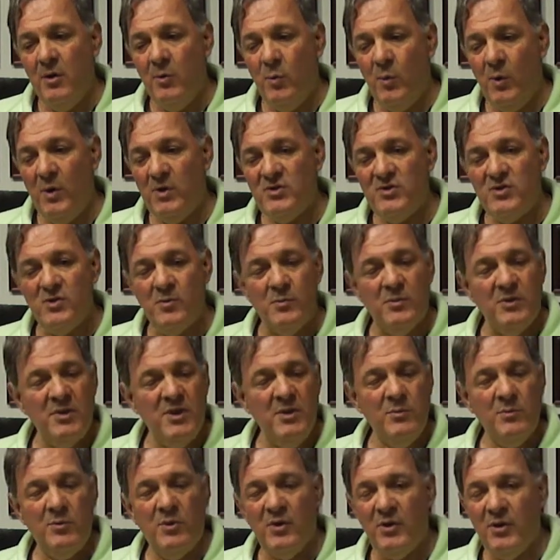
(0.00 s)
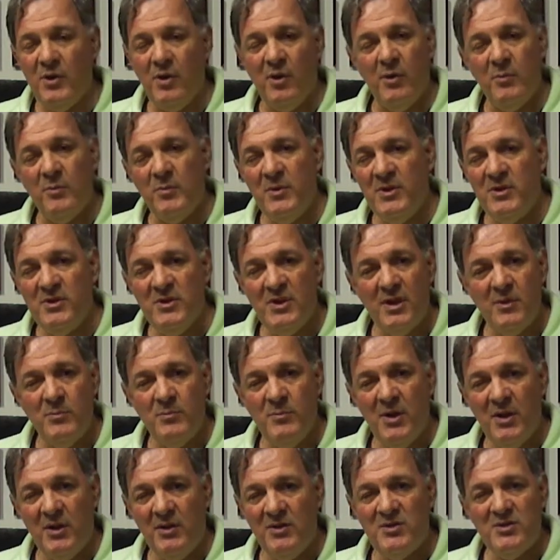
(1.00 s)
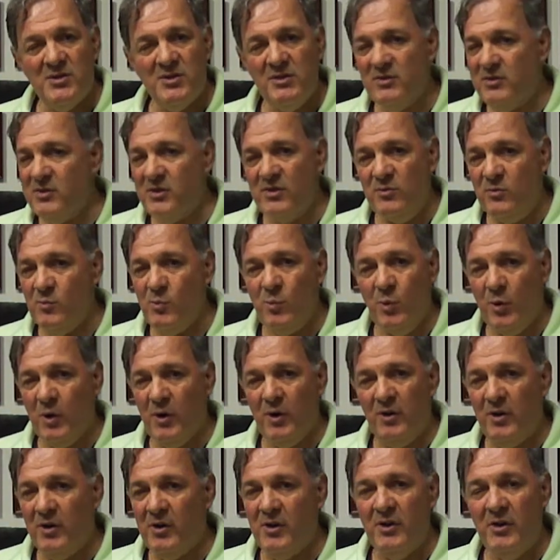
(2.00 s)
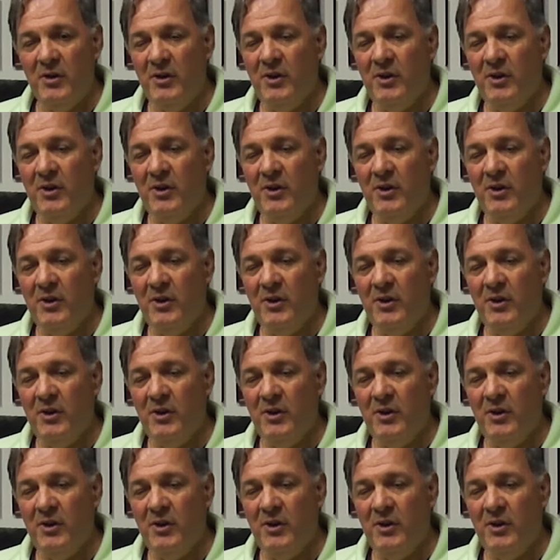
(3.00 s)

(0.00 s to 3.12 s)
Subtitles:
Western chemotherapy type medicine didn't work.